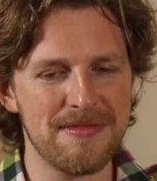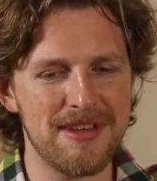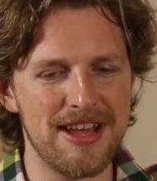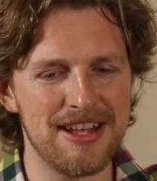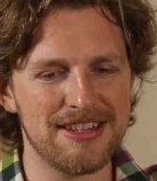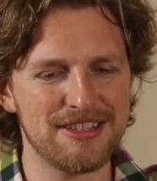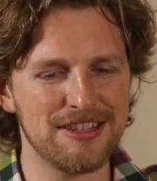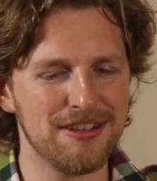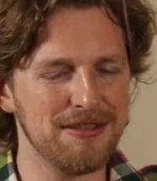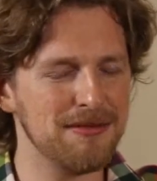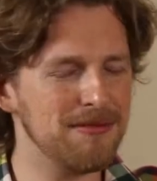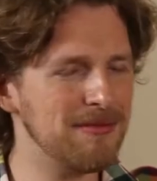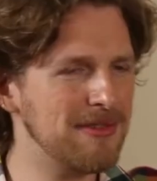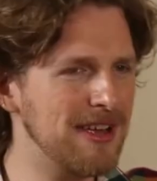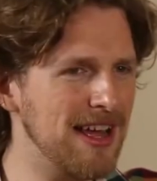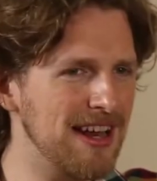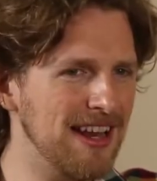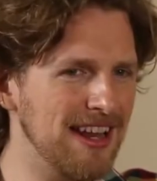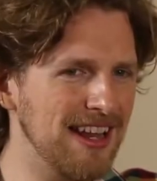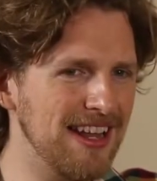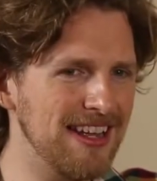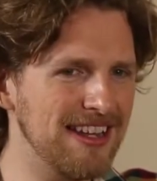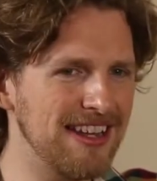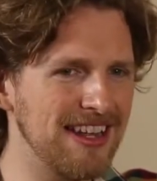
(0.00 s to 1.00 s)
it's
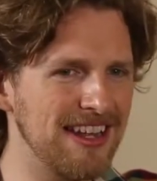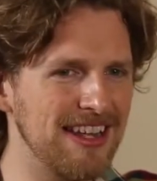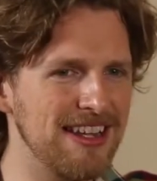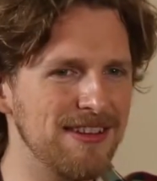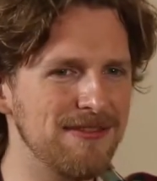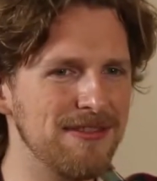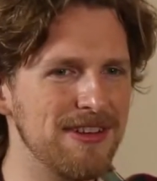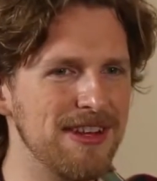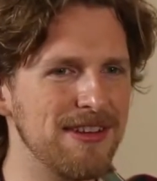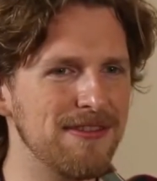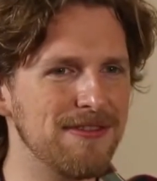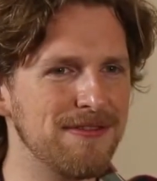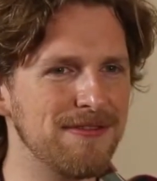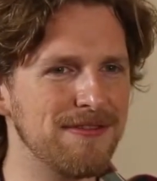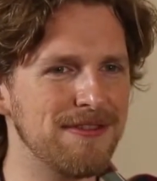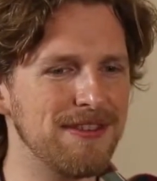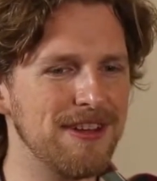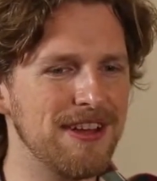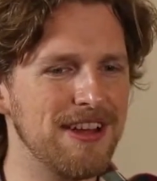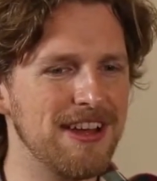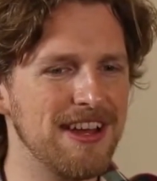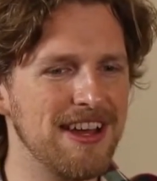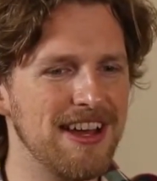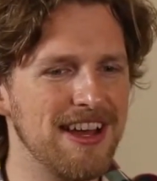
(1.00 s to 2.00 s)
kind of like, even if,
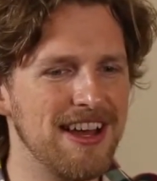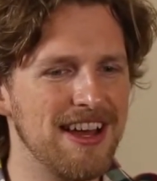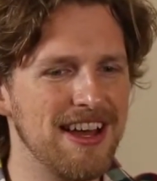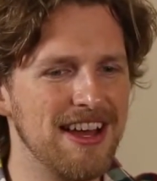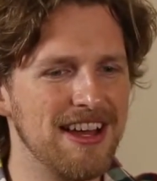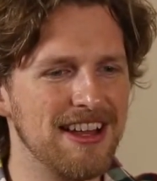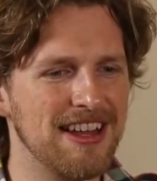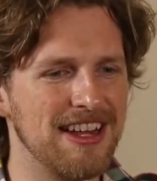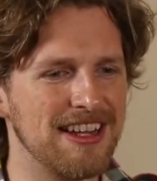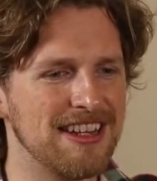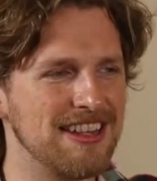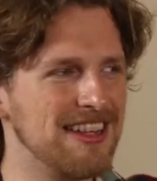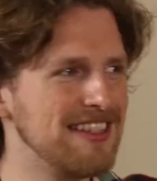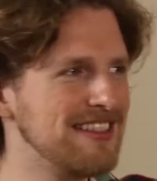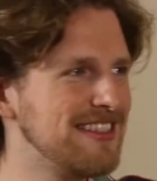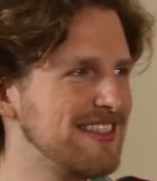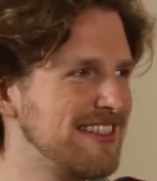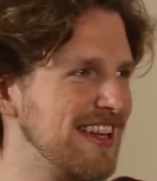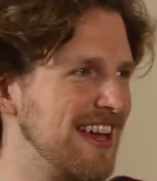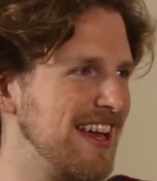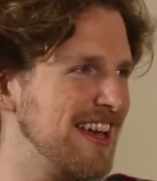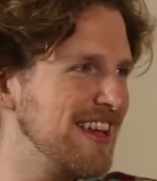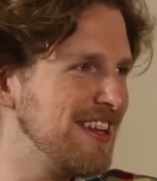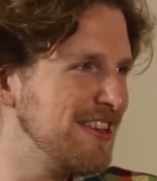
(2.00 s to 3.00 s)
let's
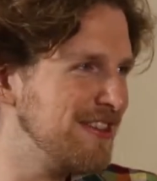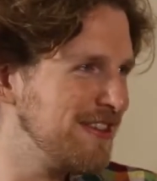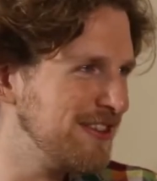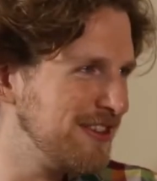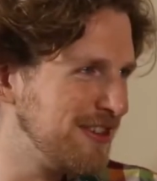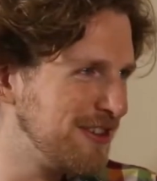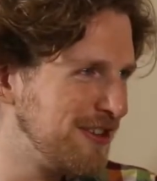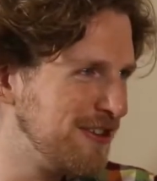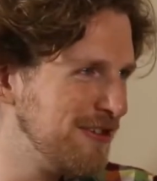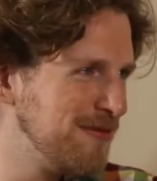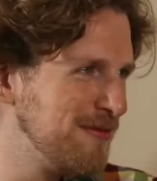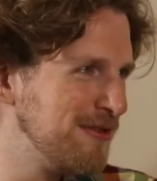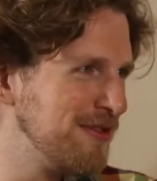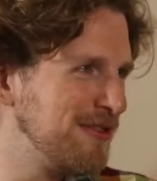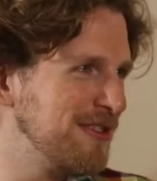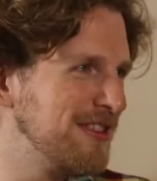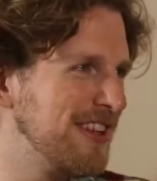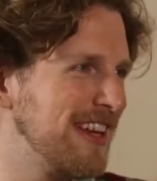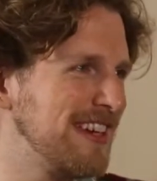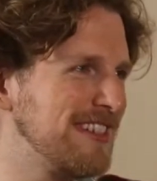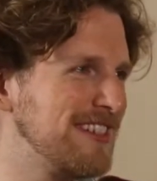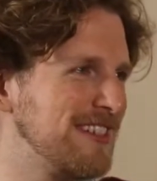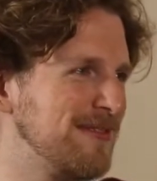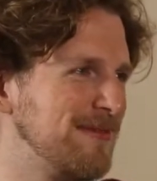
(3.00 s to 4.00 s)
say you're in the cubicle
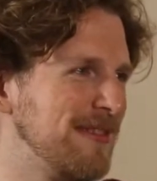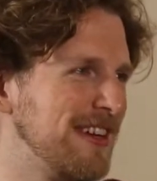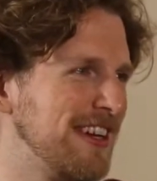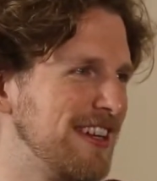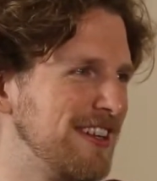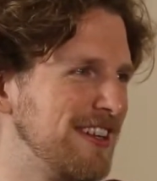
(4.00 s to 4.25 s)
next to me